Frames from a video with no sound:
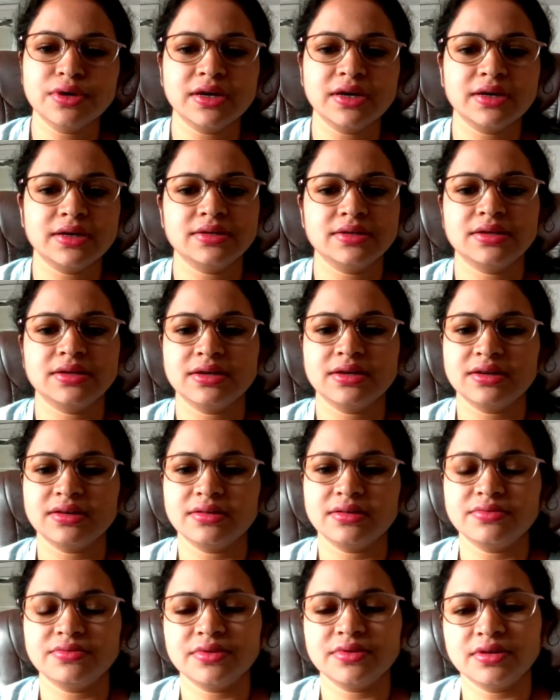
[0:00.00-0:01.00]
and I
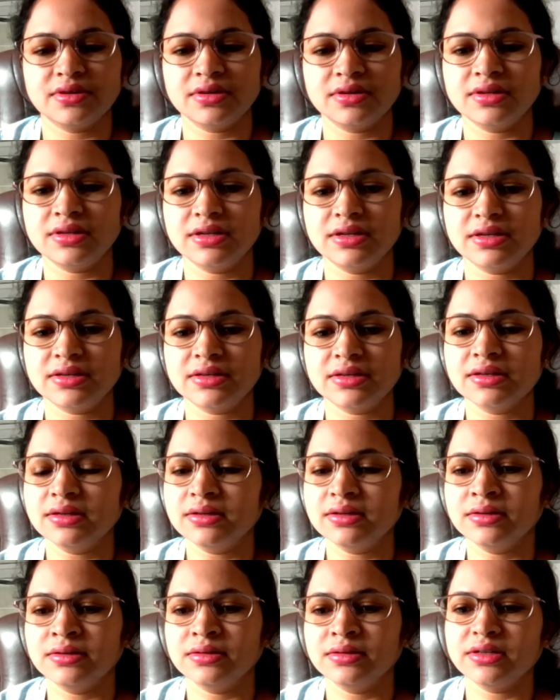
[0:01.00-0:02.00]
have
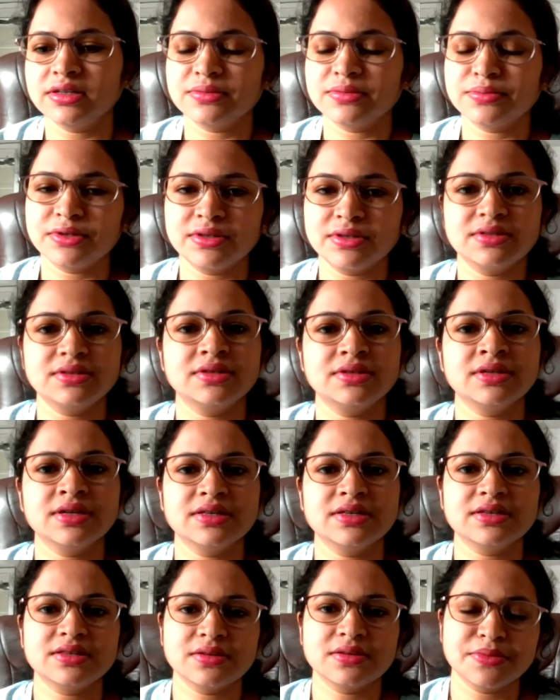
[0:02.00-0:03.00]
expertise in
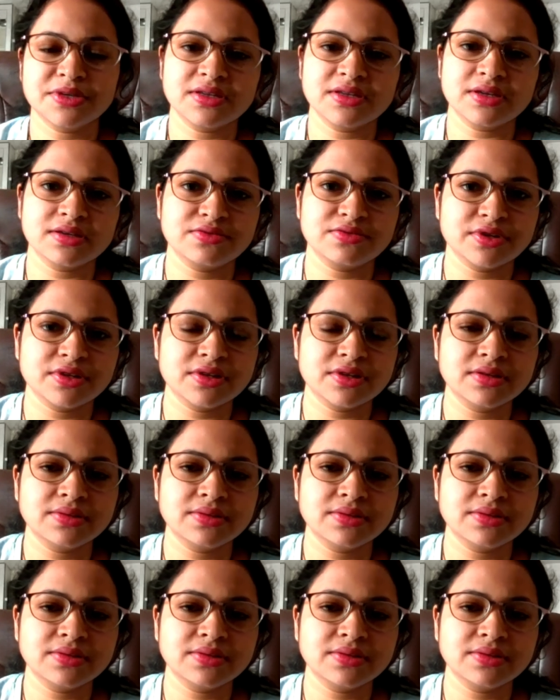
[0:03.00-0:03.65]
SSMS as well.